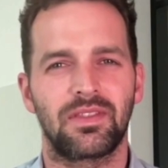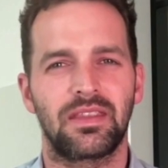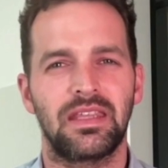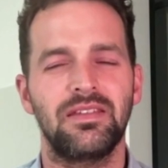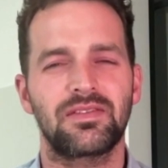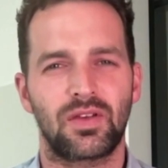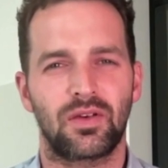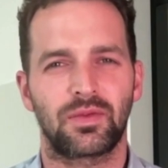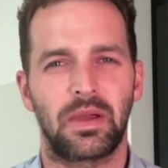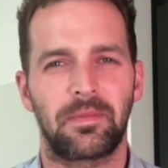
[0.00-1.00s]
the
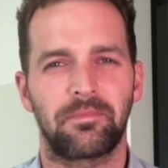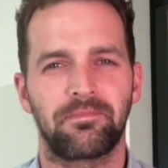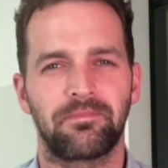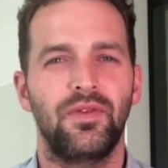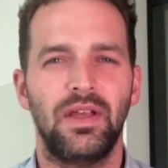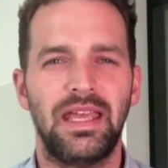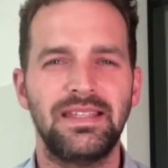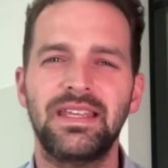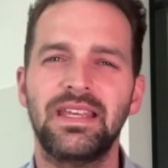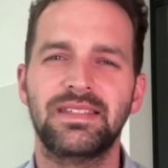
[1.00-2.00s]
software. For
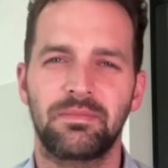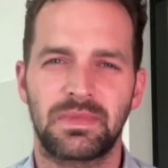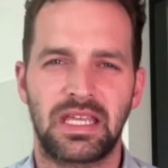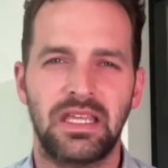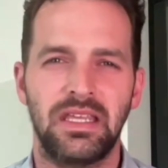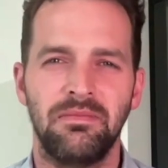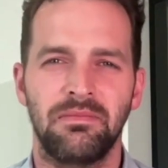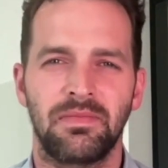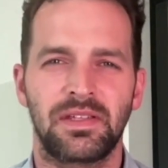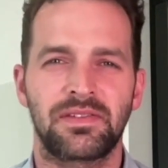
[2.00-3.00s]
SXMD,
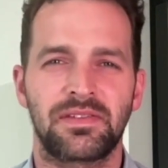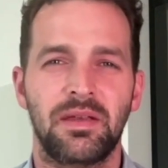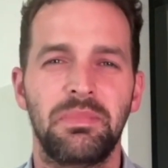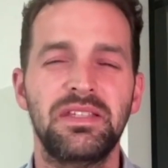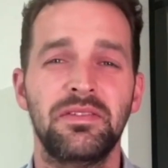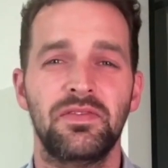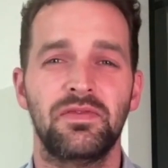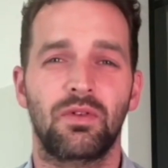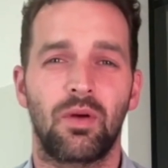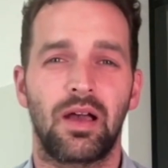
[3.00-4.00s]
some business
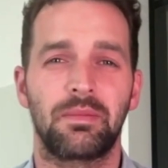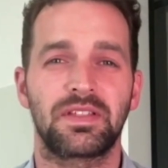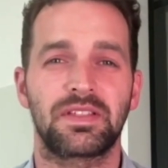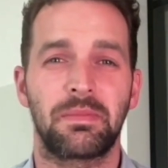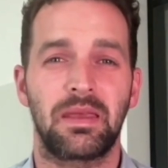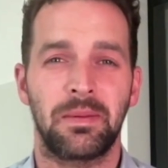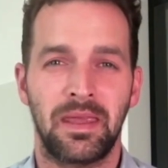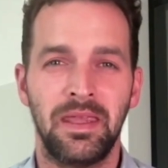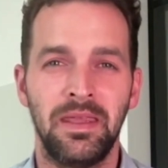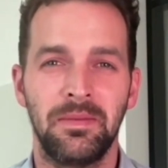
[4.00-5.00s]
requirements may
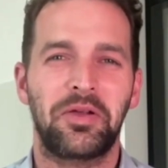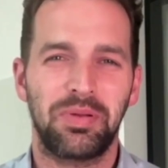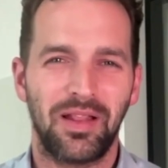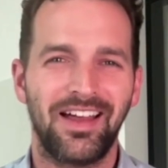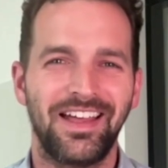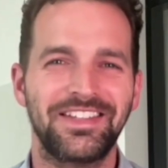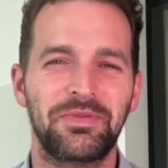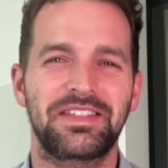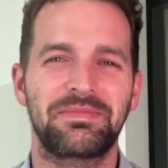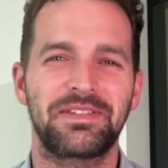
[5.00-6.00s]
be compliance
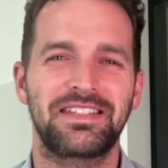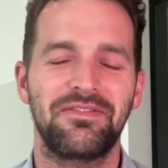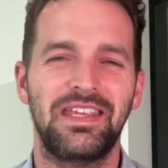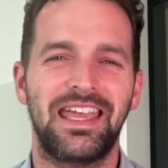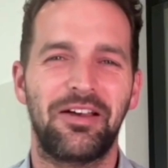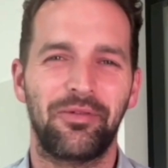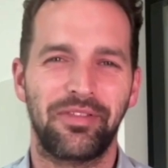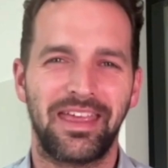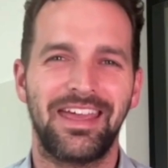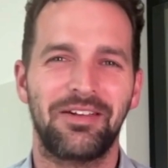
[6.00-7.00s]
with specific
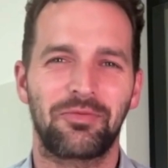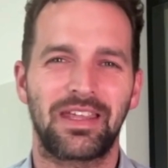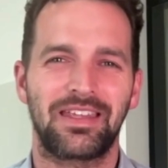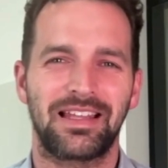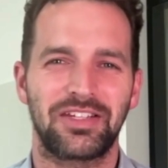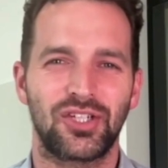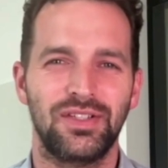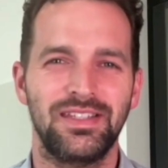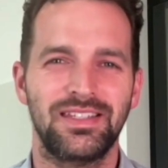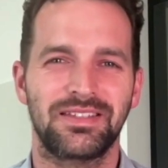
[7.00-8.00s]
healthcare
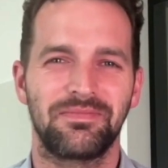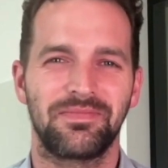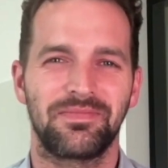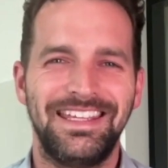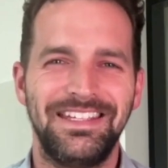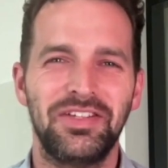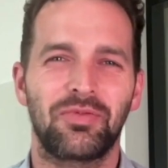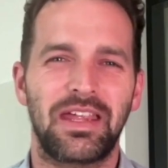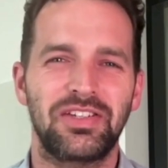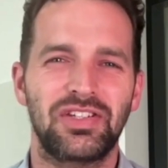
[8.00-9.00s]
regulations,
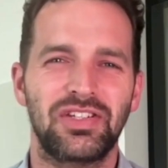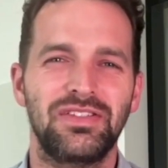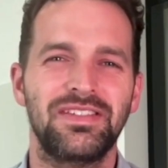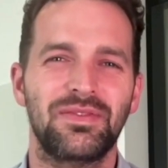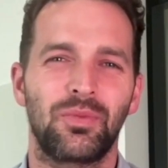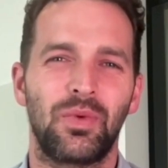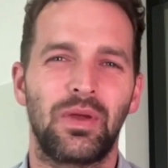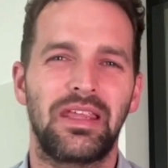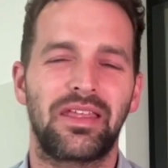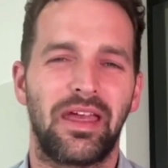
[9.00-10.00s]
integrations
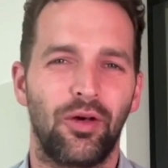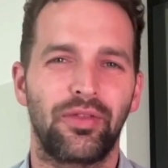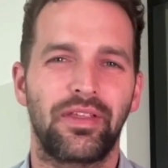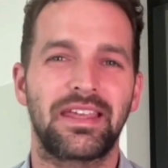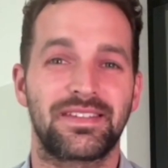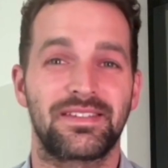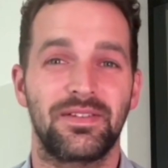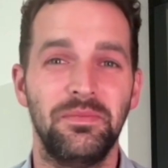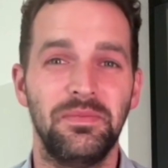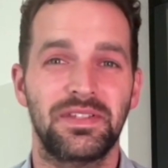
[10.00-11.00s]
with healthcare
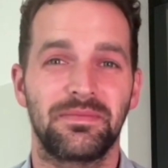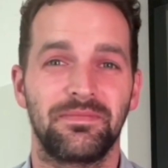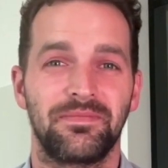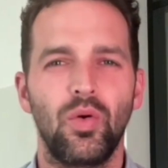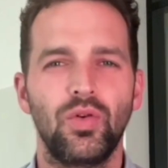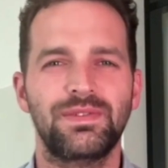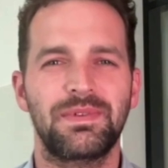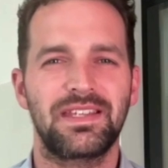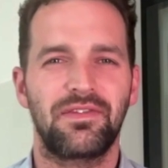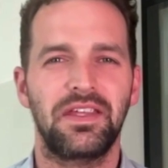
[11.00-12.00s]
systems, or
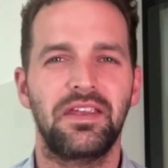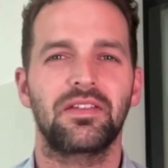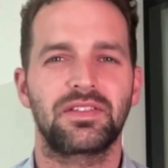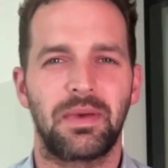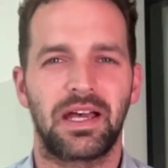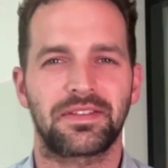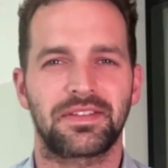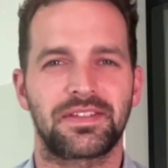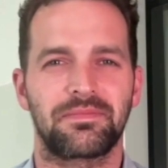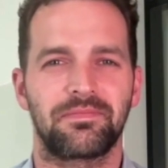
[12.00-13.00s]
specific
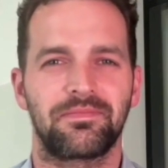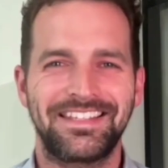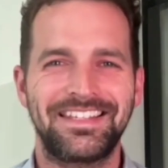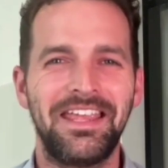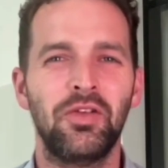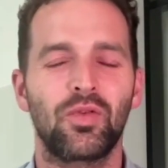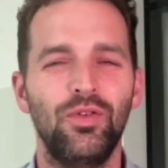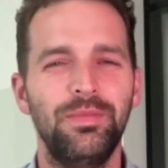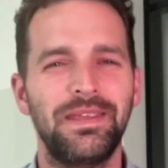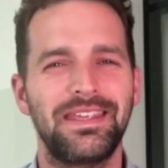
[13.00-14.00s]
demands. The second
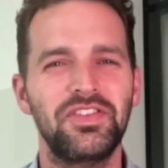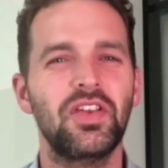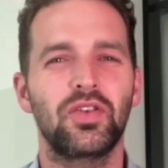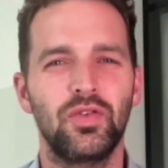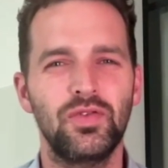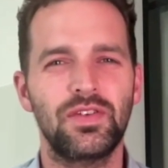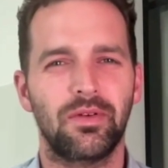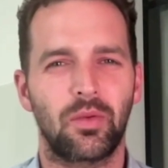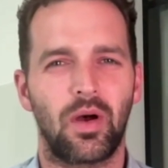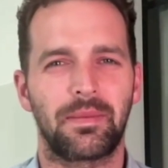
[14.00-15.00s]
group is user
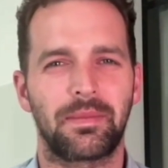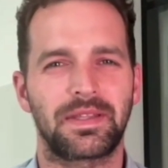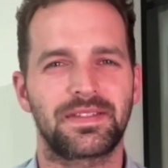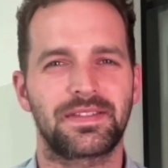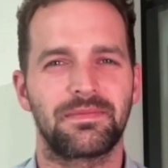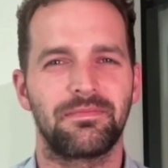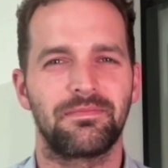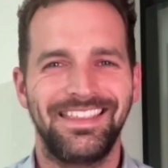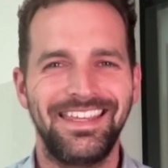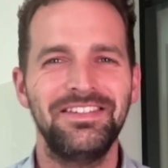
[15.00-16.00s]
requirements.
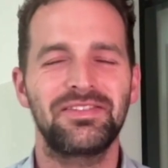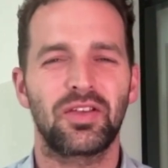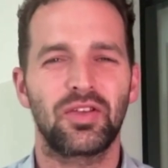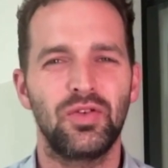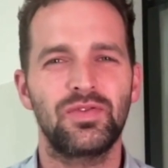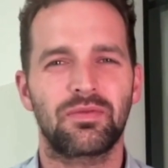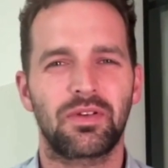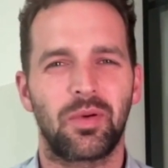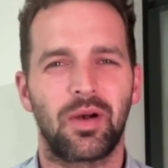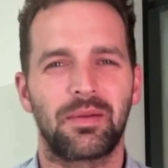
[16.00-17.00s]
These user
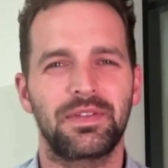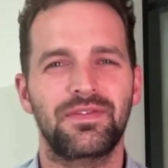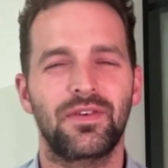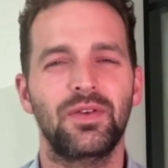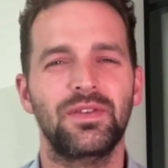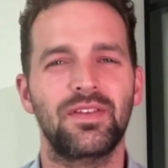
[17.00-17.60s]
requirements focus